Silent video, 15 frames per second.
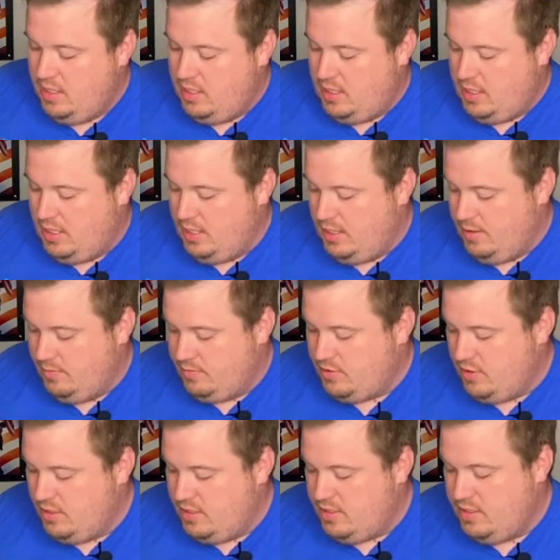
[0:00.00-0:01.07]

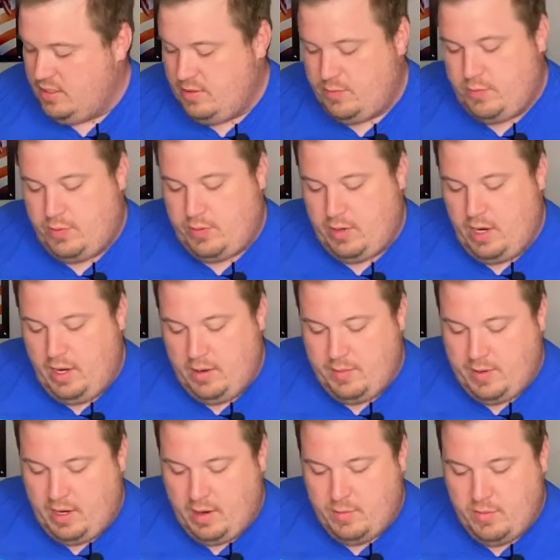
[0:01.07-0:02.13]
So this would probably be
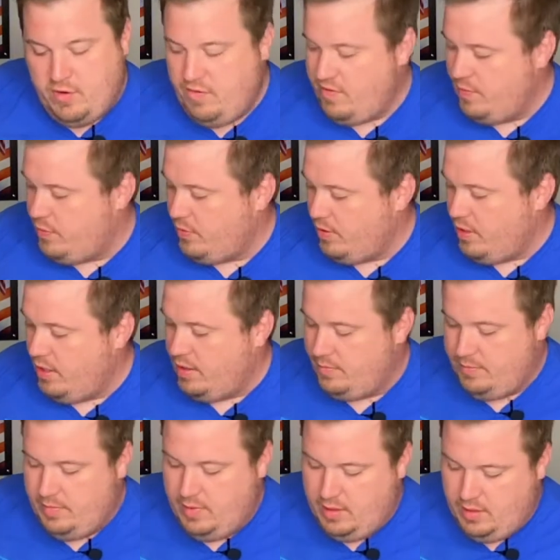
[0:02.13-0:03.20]
our movie
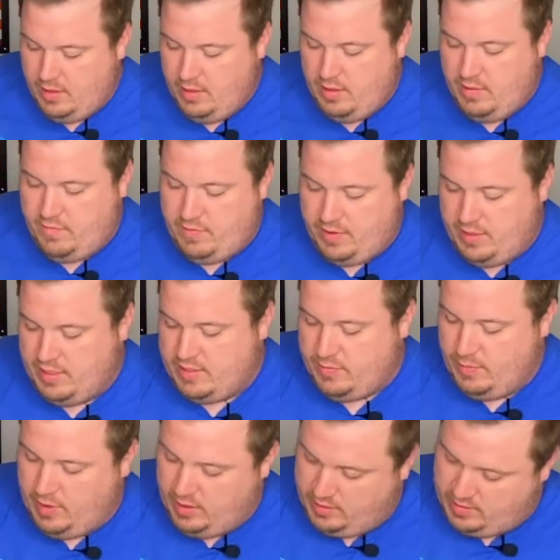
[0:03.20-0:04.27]
prop for this
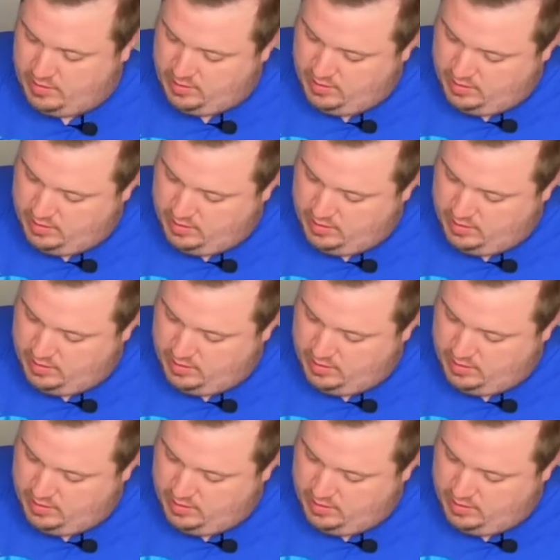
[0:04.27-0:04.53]
month.